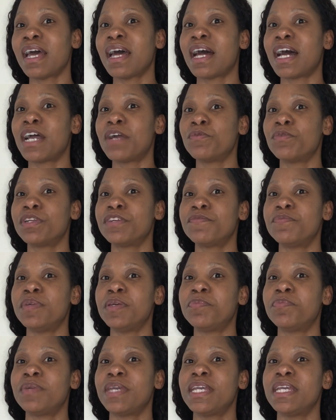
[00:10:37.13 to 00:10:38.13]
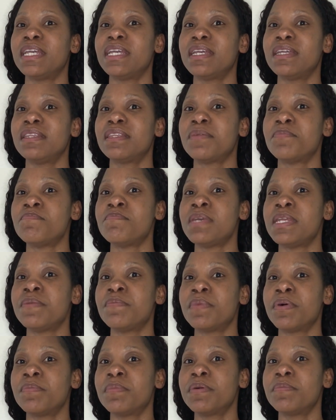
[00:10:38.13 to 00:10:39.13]
I would have been paying the
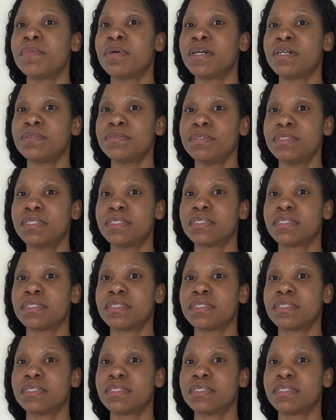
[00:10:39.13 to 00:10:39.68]
minimum amount